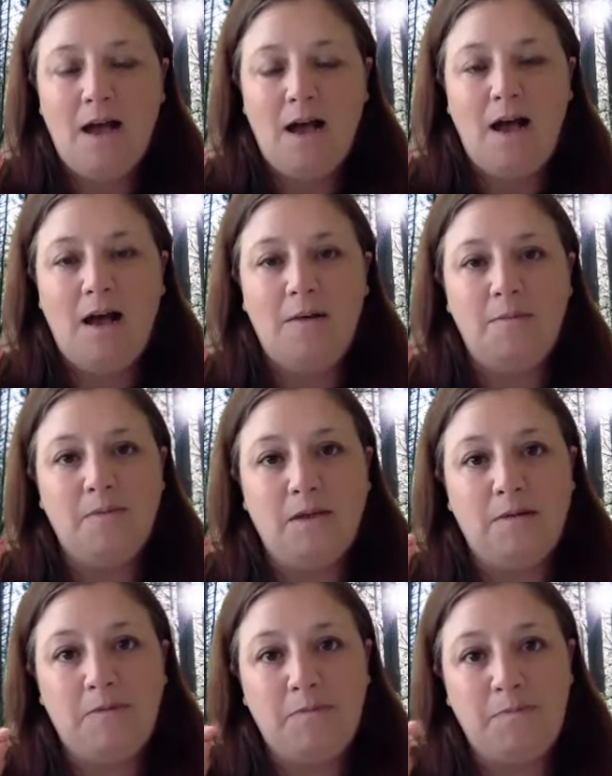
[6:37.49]

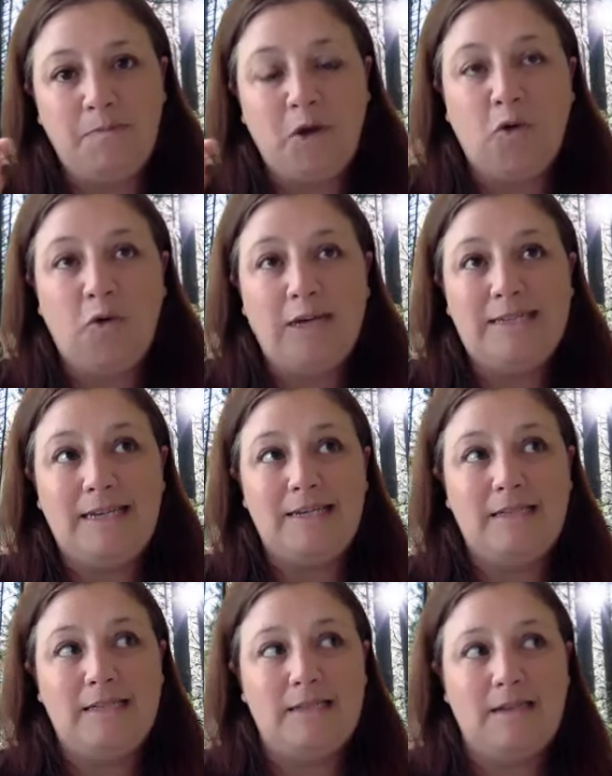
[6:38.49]
The
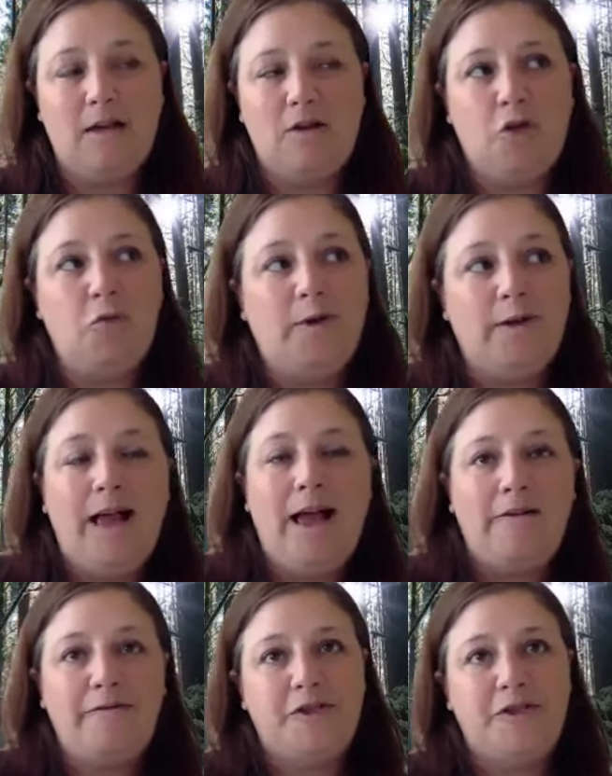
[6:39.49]
quizzes, you will
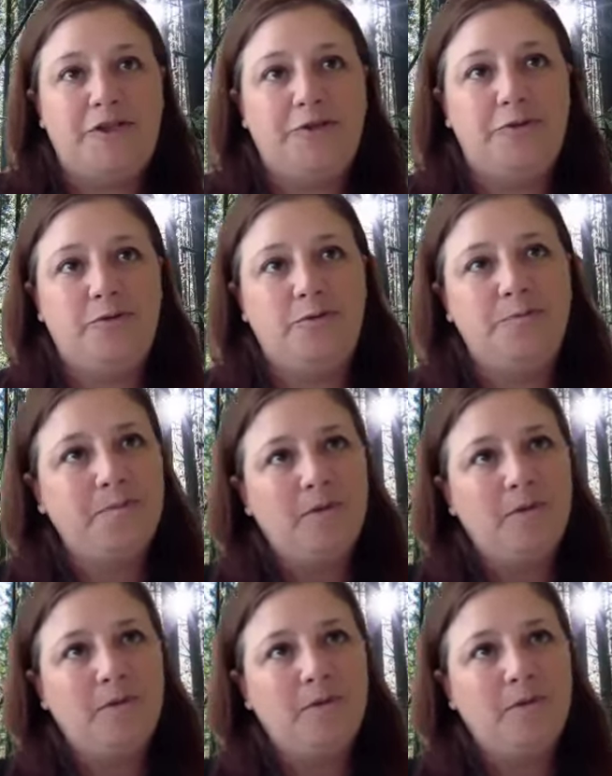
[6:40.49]
have to,